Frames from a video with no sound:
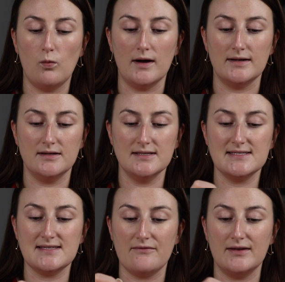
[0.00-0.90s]

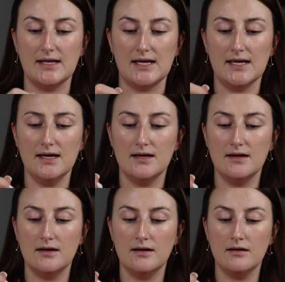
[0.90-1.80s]
170
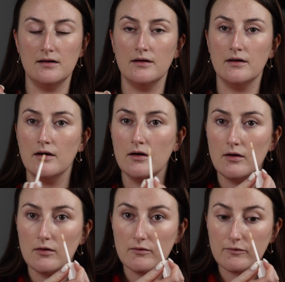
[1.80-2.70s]

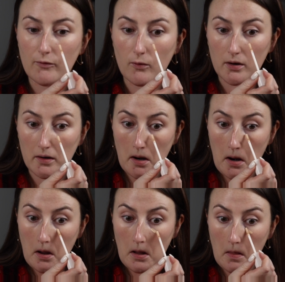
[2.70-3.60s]
for
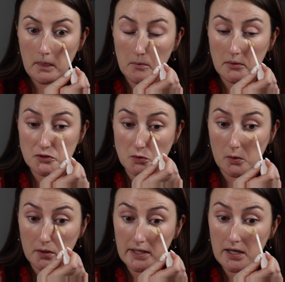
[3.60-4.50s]
the
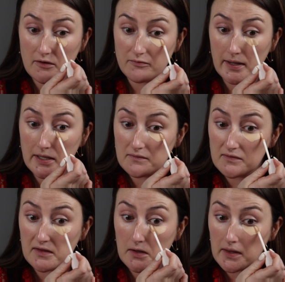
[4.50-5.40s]
majority of my
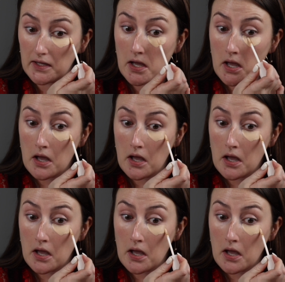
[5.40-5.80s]
concealing,